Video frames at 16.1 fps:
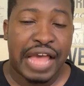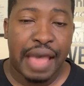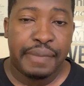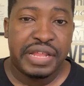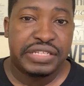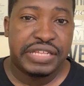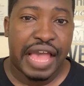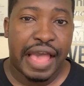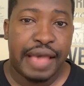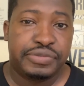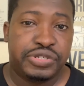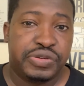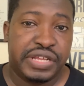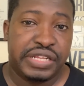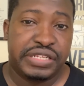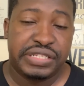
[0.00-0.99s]
how many times
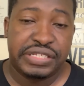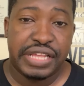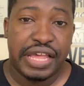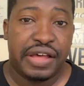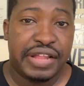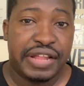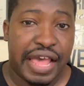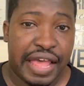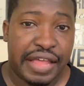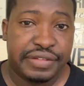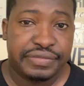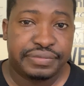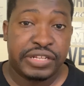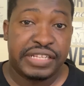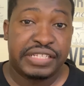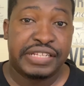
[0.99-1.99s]
do you need to sell that?
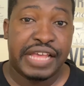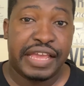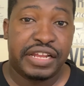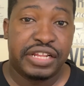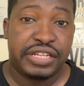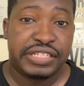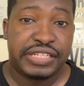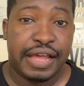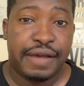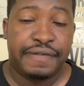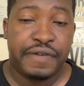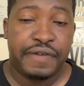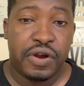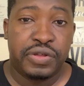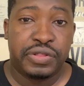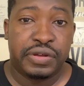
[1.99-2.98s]
And so let's take it a step
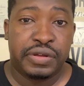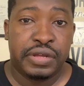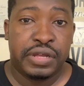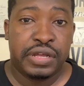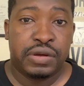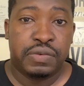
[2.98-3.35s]
further.